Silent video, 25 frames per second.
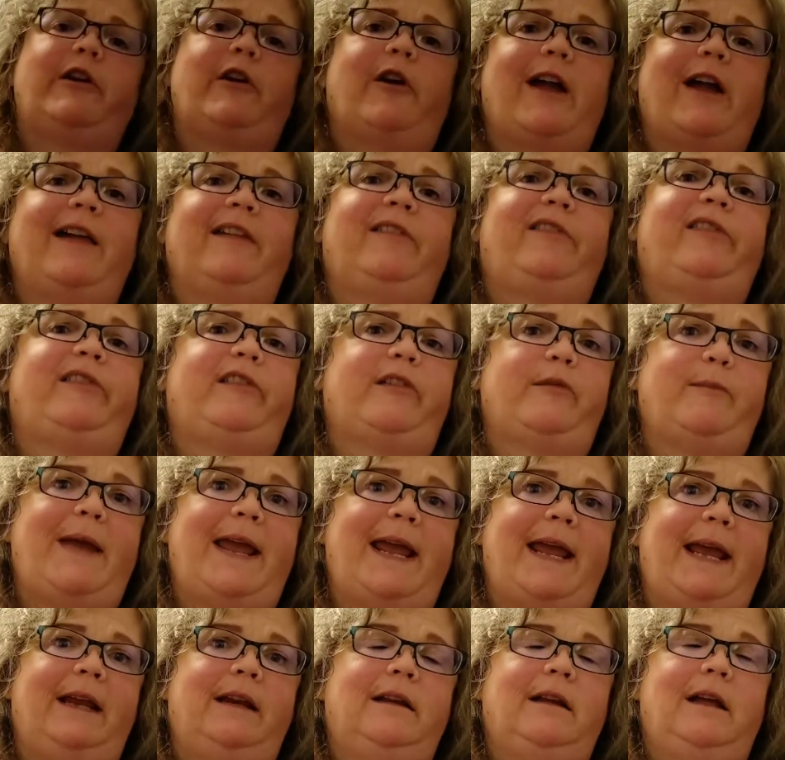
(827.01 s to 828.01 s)

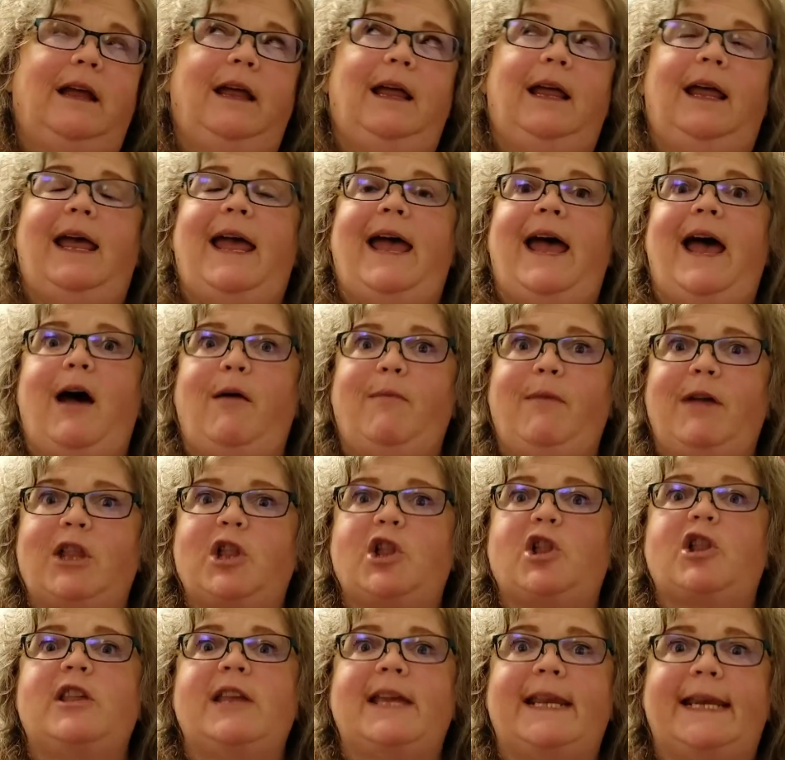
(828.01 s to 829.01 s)
underestimate how
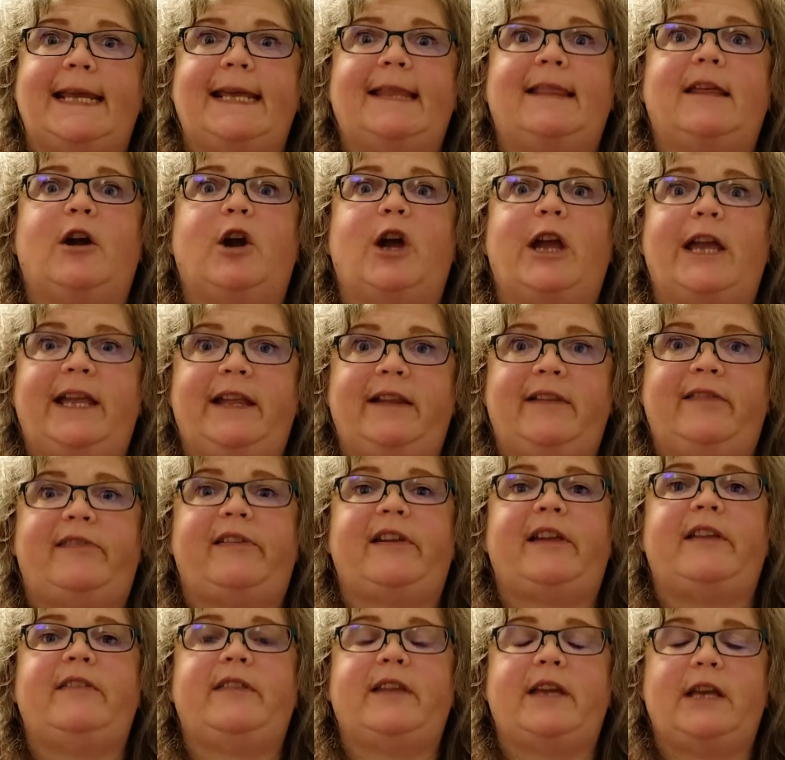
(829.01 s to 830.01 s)
much knitting there
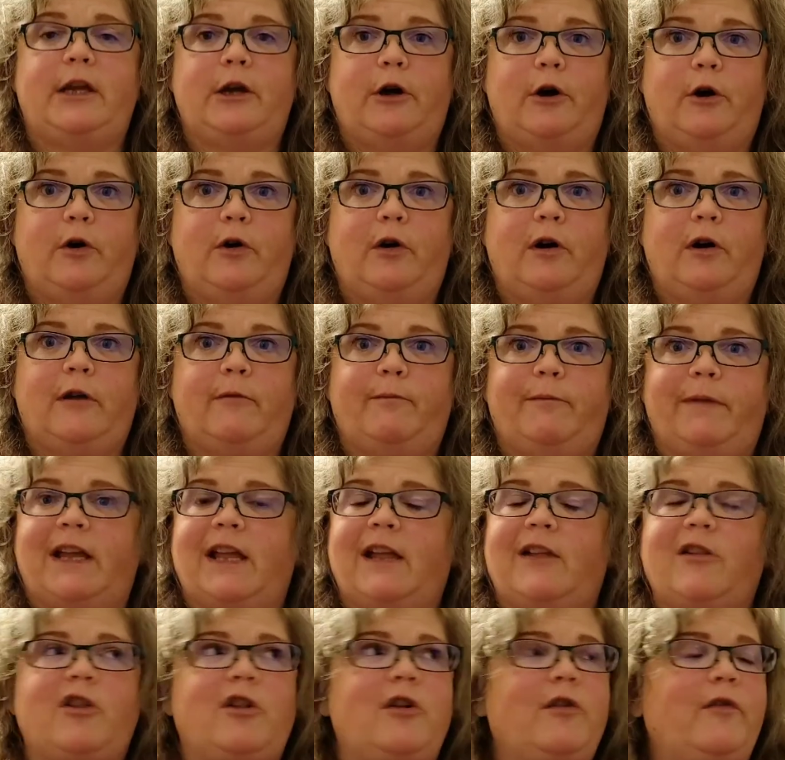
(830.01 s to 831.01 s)
is in the yoke,
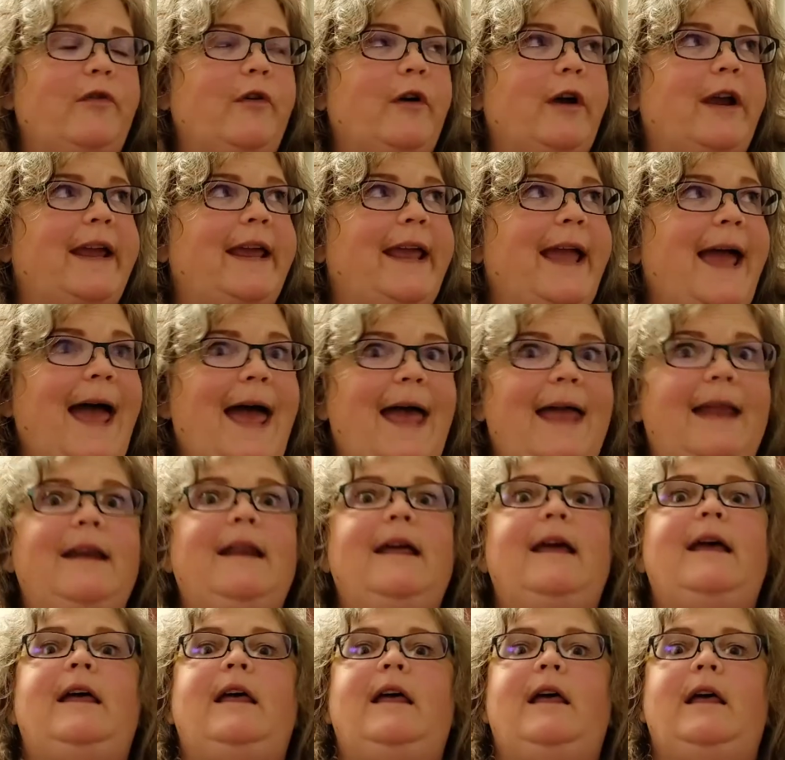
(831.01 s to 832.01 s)
because you forget
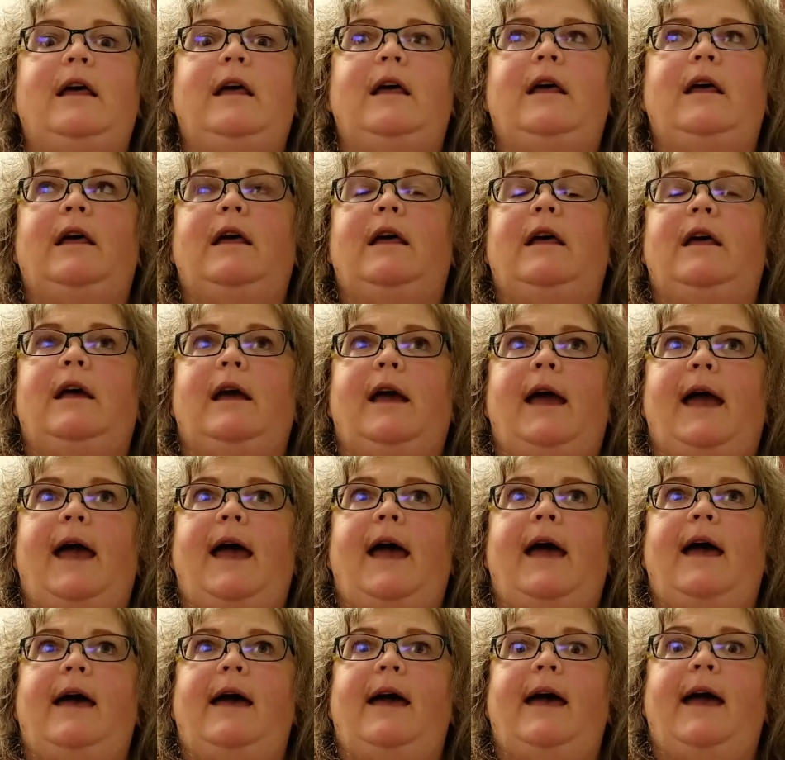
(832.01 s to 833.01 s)

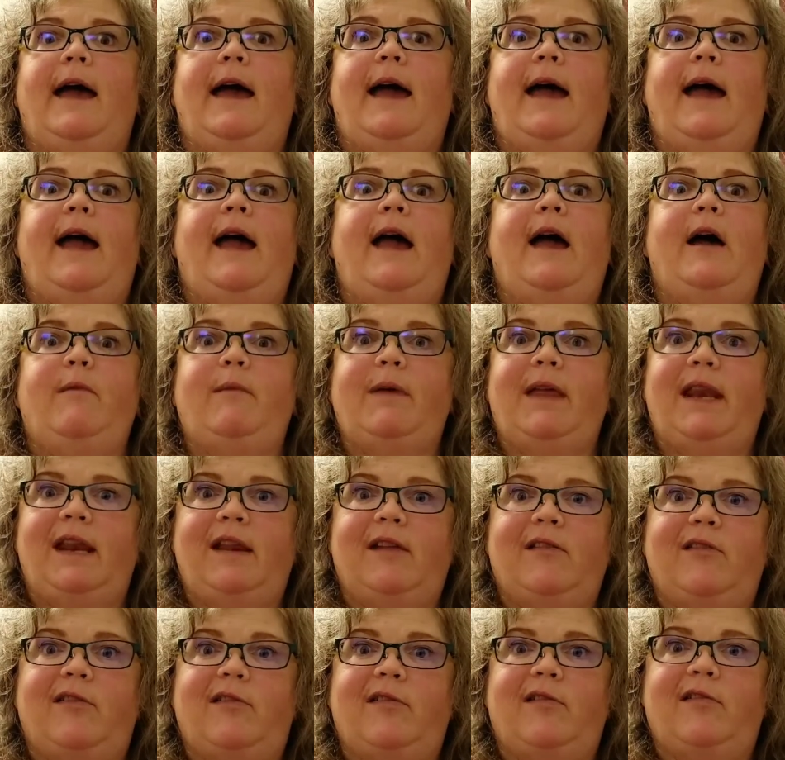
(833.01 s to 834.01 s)
how
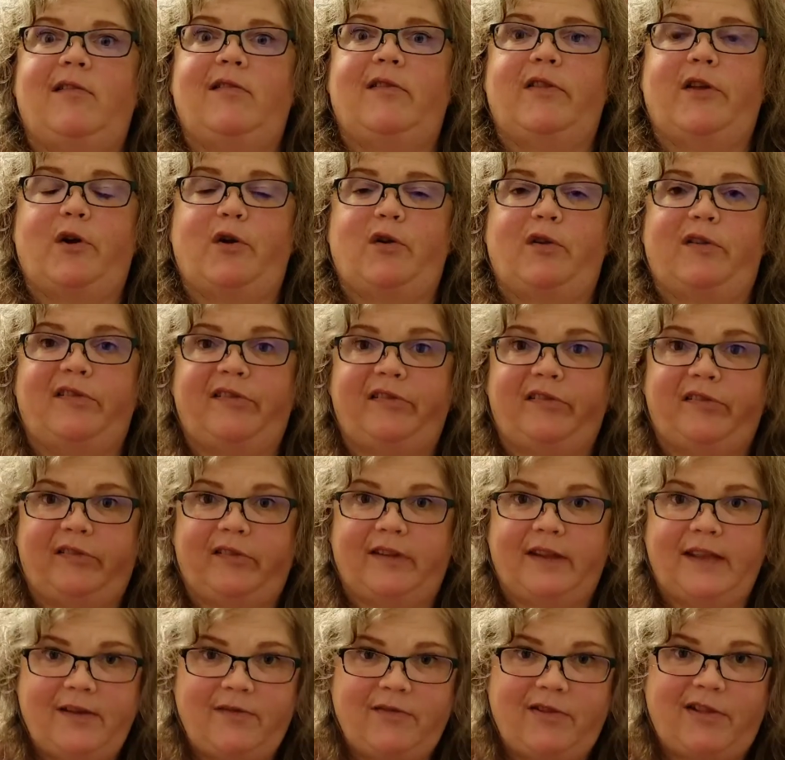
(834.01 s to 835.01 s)
many those
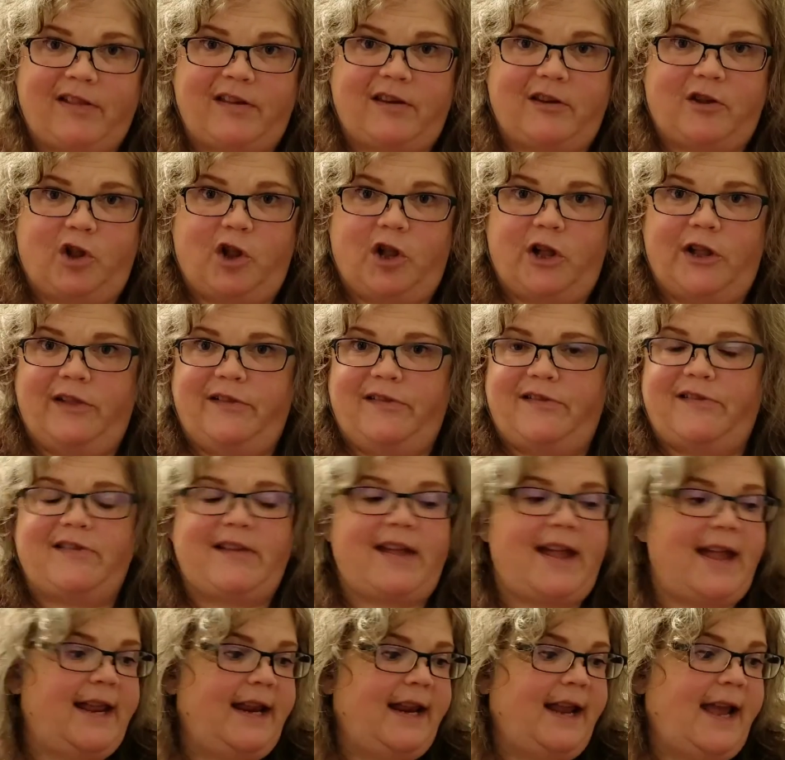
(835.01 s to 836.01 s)
sleeve
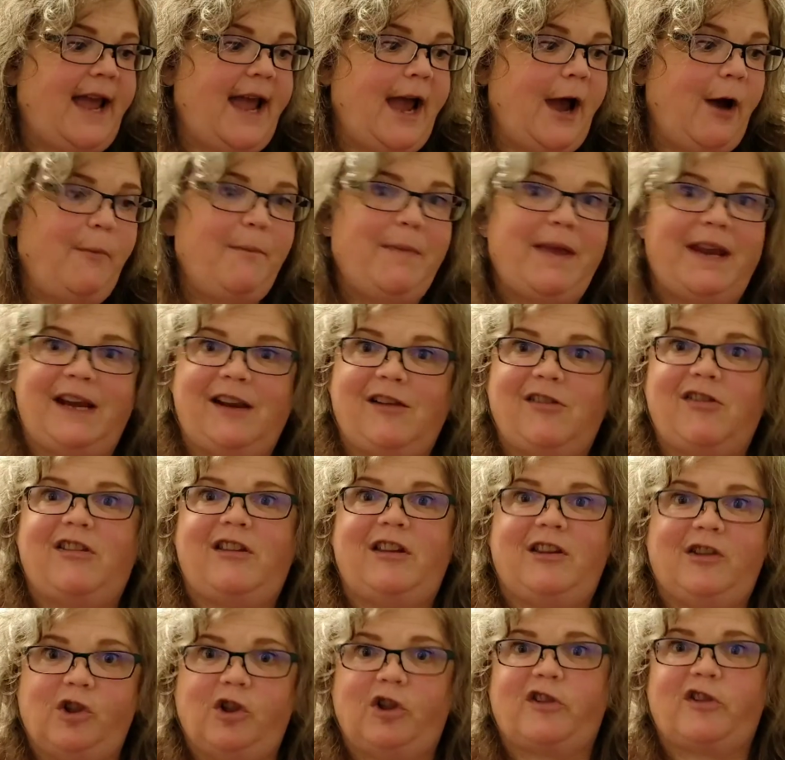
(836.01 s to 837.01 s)
stitches and how many
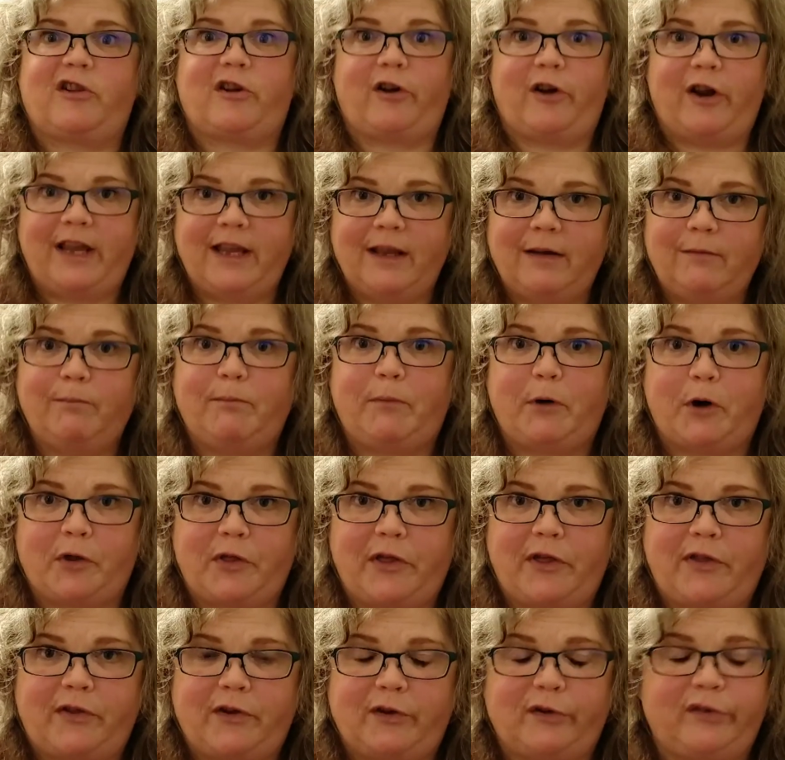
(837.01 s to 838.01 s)
stitches are in
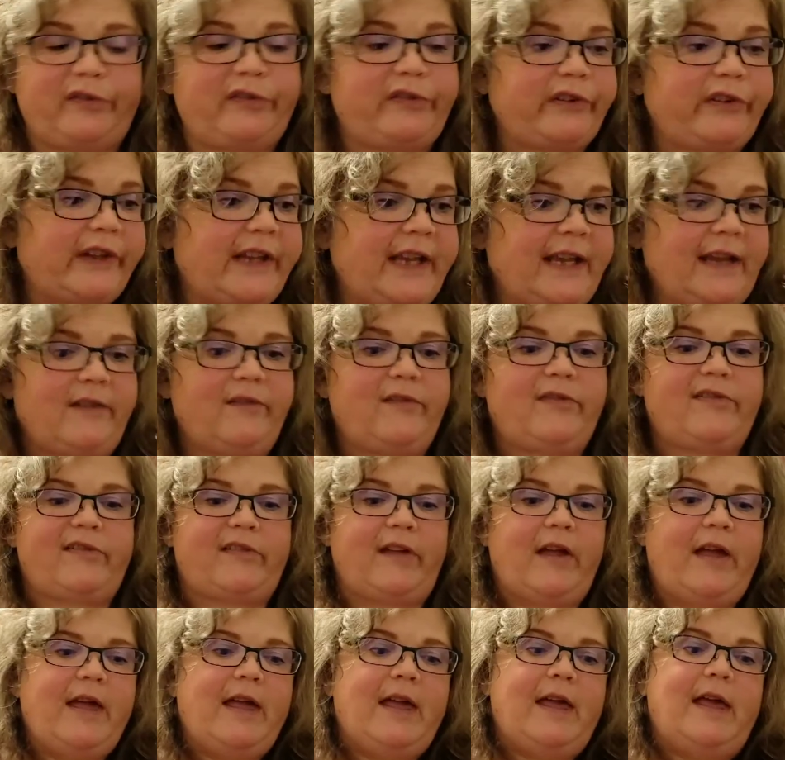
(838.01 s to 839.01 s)
both of those
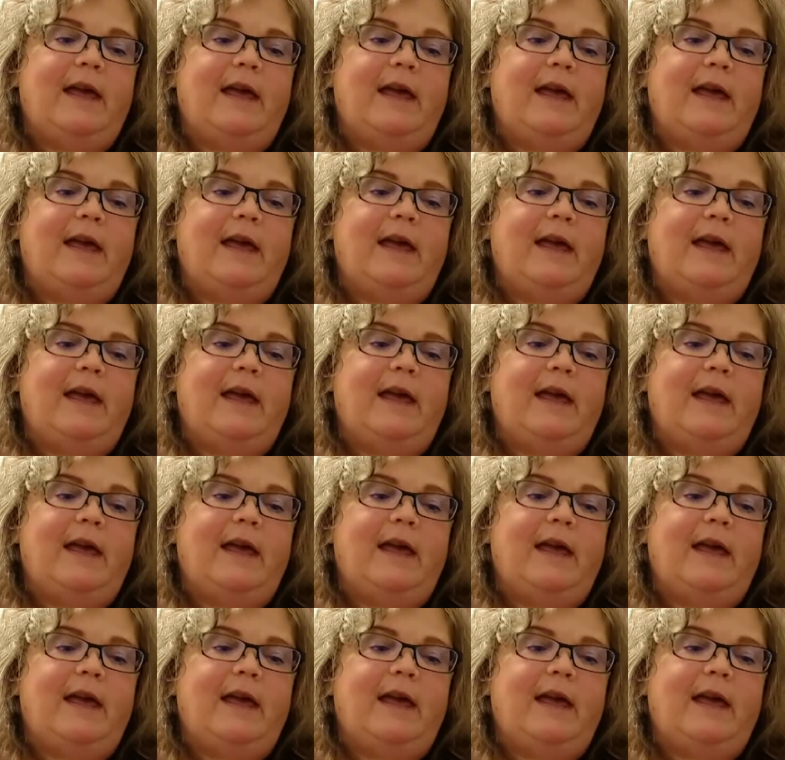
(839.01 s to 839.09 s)
sleeves.